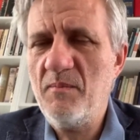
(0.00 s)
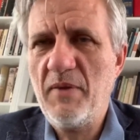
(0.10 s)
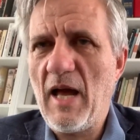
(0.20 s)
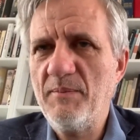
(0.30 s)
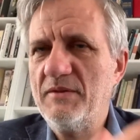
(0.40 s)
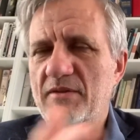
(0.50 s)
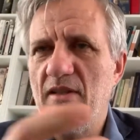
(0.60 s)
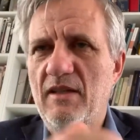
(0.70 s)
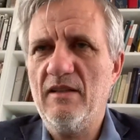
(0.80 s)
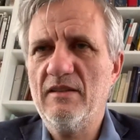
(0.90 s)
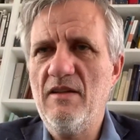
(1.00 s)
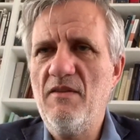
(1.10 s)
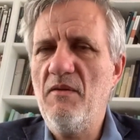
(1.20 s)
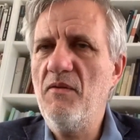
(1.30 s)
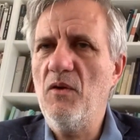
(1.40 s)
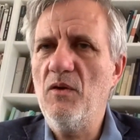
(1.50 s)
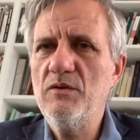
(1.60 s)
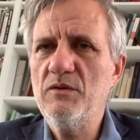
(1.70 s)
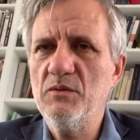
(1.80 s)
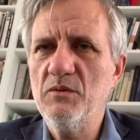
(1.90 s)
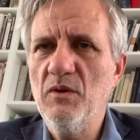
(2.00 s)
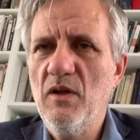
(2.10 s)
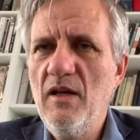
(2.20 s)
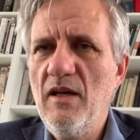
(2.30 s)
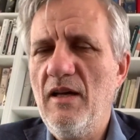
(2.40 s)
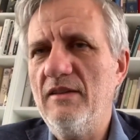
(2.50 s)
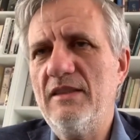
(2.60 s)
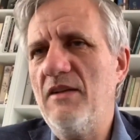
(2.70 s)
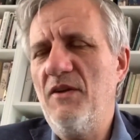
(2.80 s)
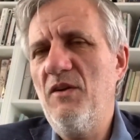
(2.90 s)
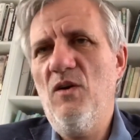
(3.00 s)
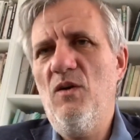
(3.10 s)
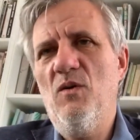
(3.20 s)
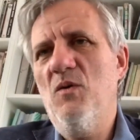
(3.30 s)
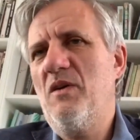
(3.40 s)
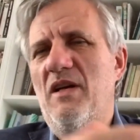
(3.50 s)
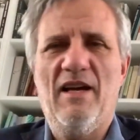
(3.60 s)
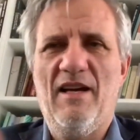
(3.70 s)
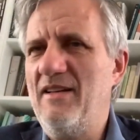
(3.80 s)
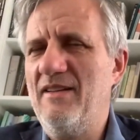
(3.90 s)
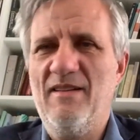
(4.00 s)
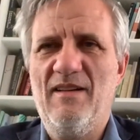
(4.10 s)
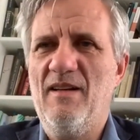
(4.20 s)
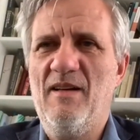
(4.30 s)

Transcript: perhaps give the floor to Stefano, who can,